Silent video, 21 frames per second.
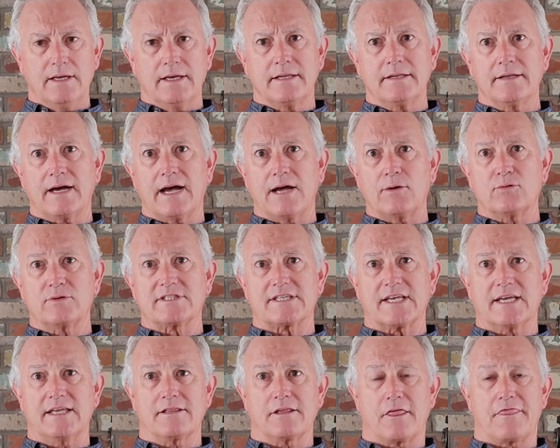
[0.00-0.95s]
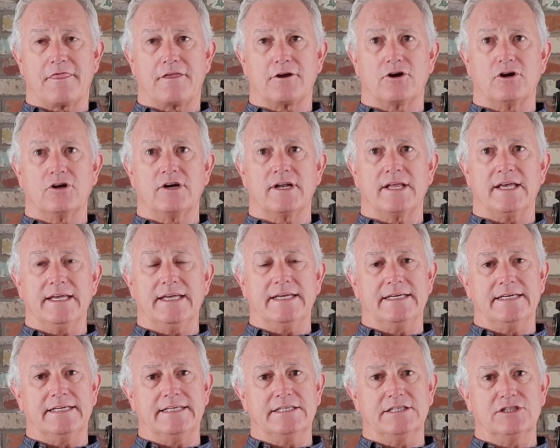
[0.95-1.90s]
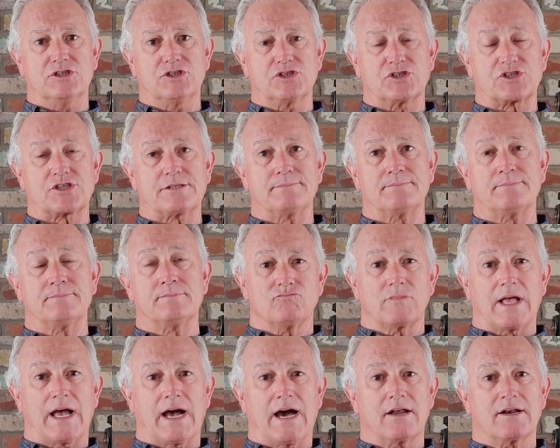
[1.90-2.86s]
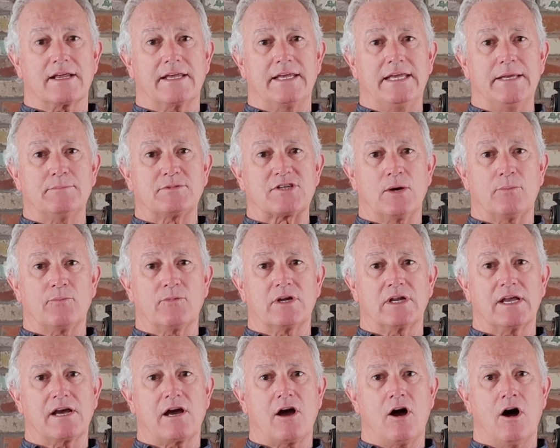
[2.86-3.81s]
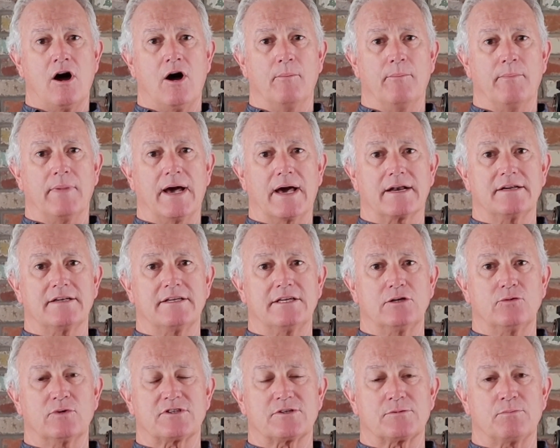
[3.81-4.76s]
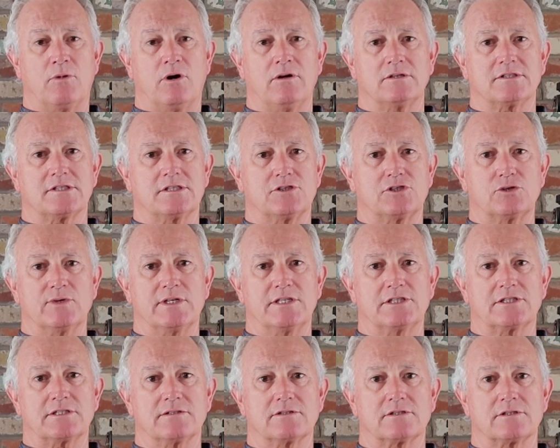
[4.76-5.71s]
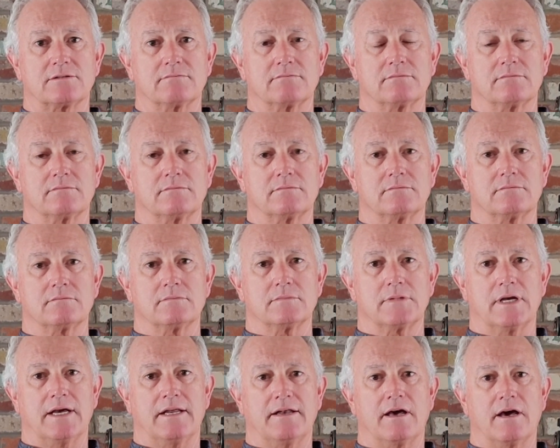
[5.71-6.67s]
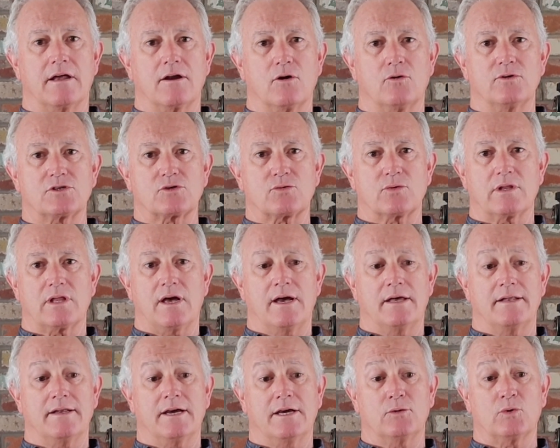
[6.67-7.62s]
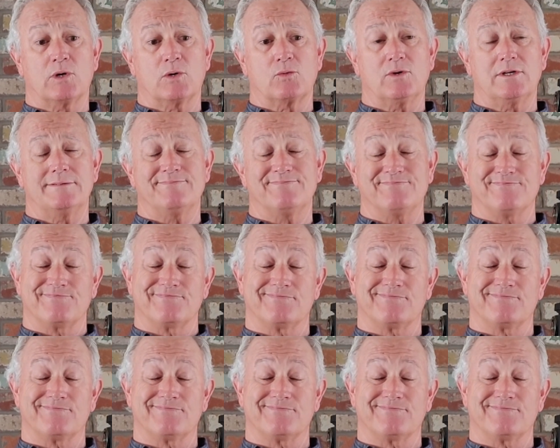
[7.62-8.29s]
And I would say the third is how to keep somebody calm, how to deal with small situations, and not always rely on 911.